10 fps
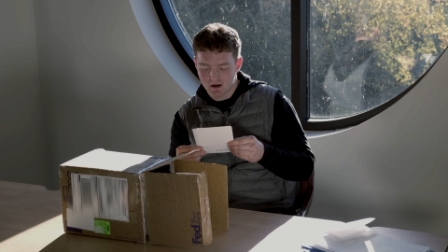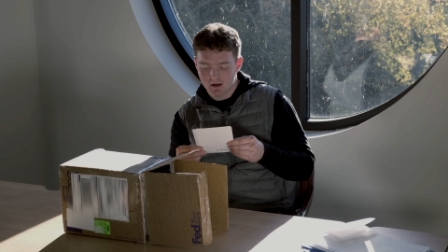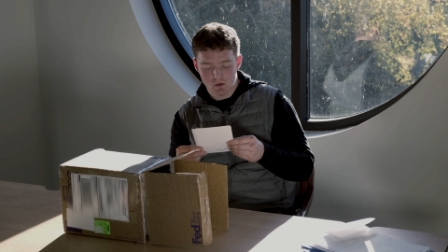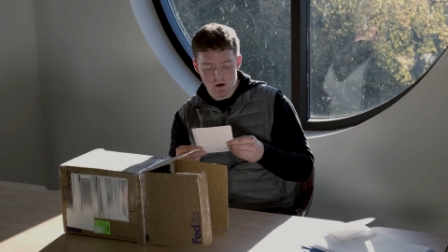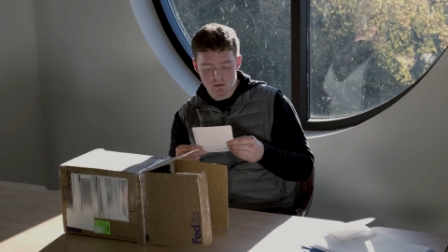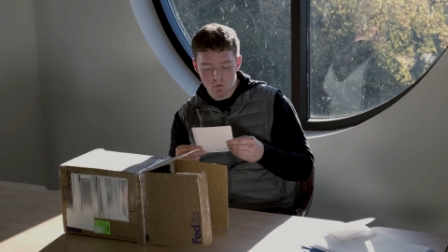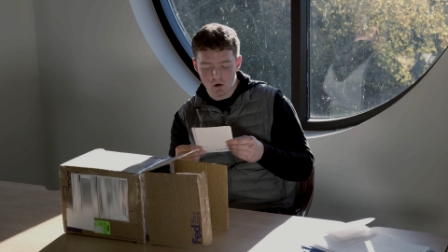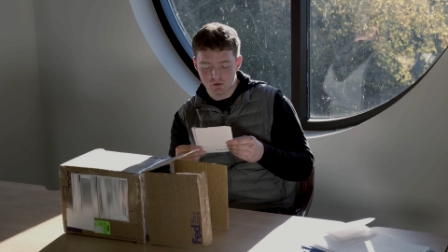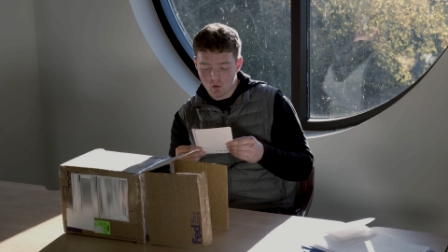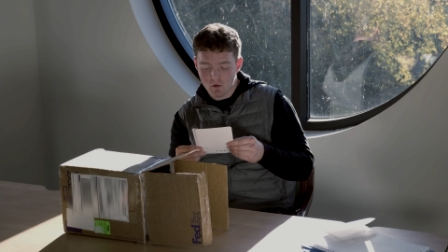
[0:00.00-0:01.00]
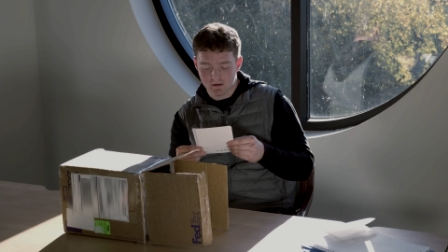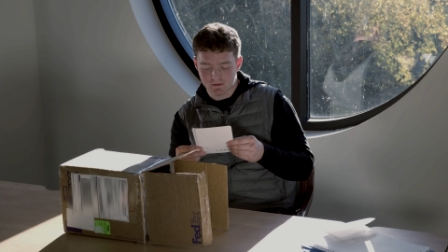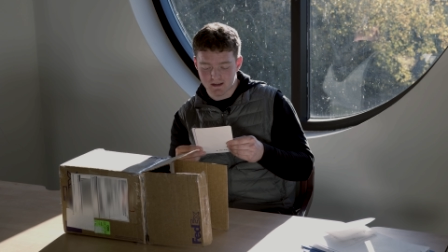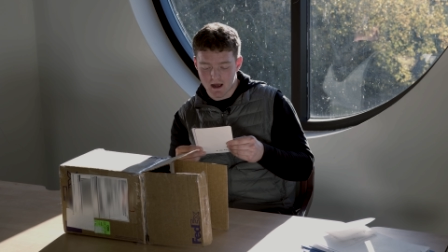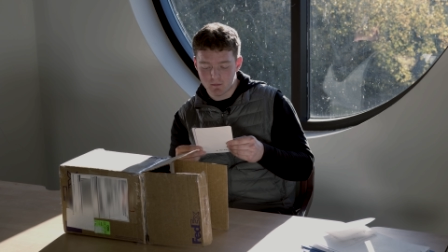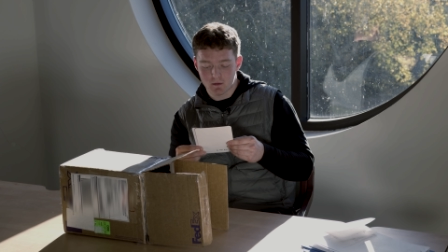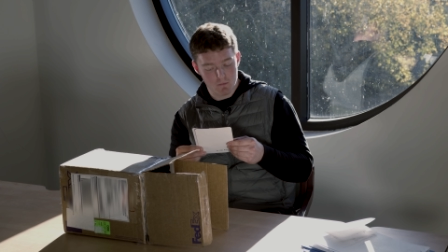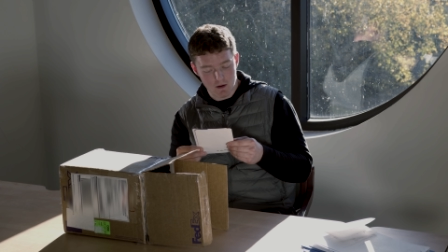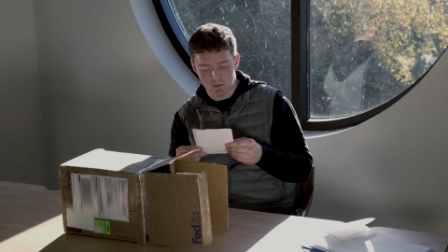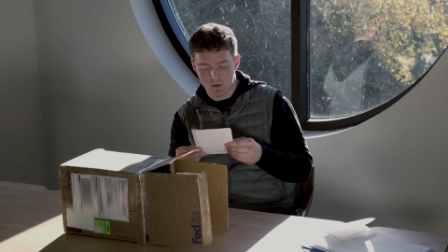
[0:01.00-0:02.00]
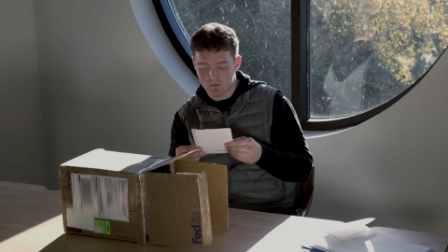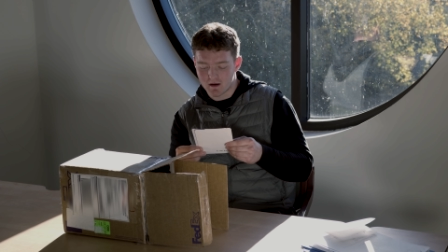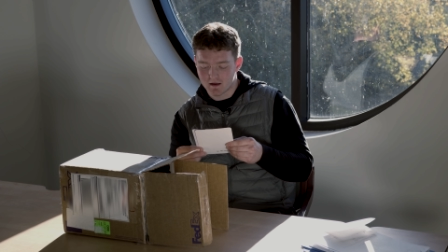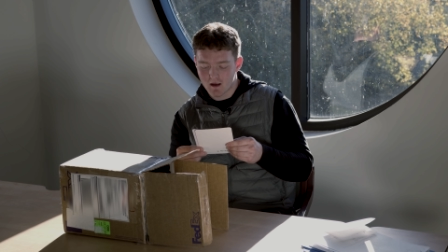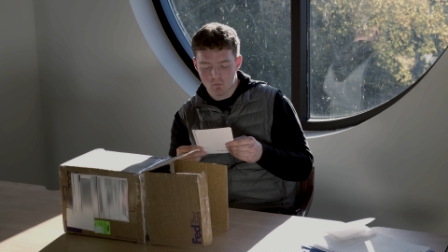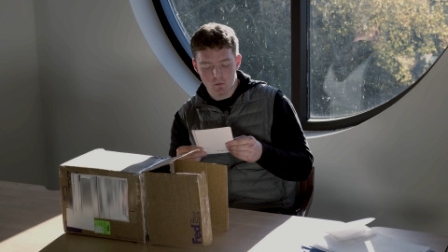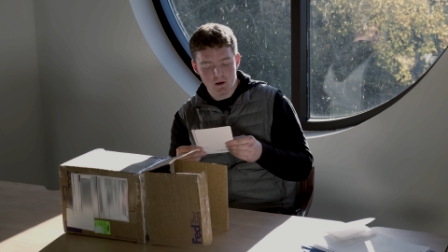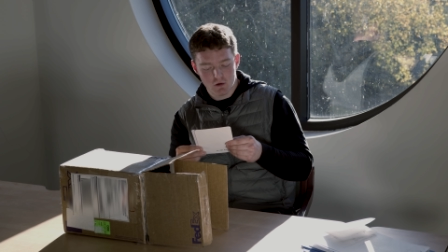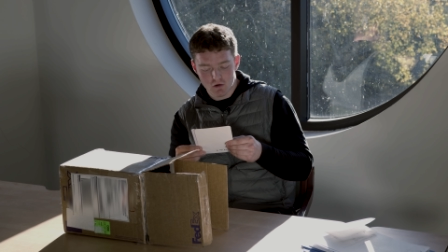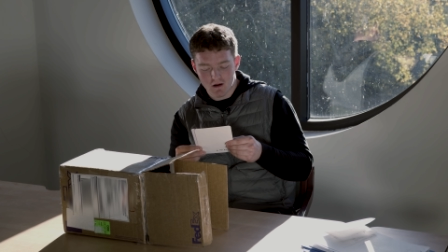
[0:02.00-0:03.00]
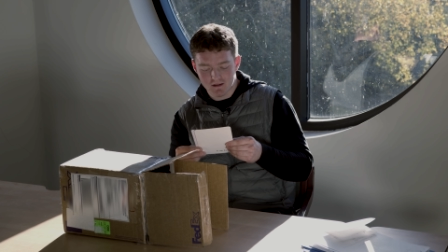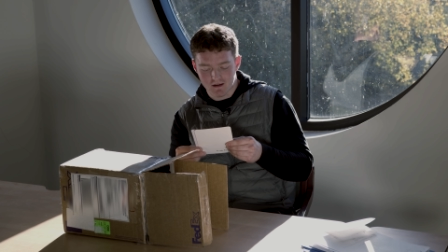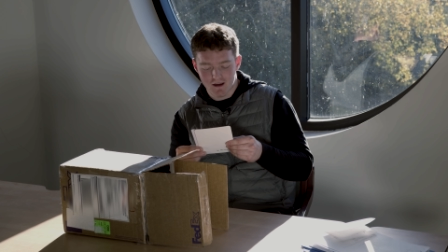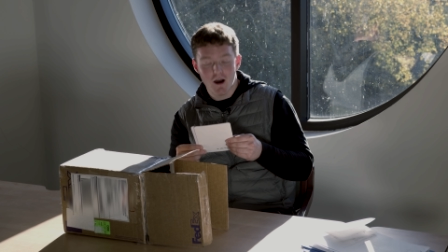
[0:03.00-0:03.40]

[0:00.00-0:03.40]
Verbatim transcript: so I thought a drawing of Seb, maybe by me, would be a good idea.